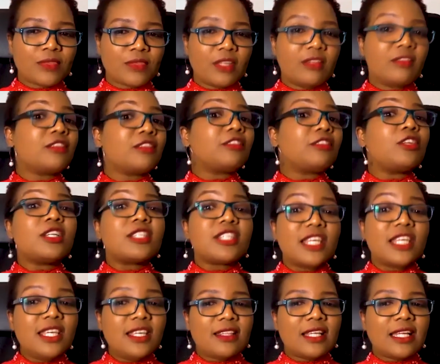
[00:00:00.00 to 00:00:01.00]
The third
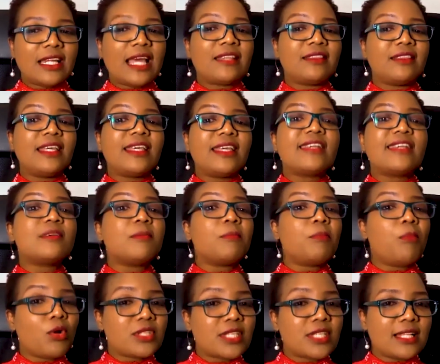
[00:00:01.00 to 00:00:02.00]
E that I think is important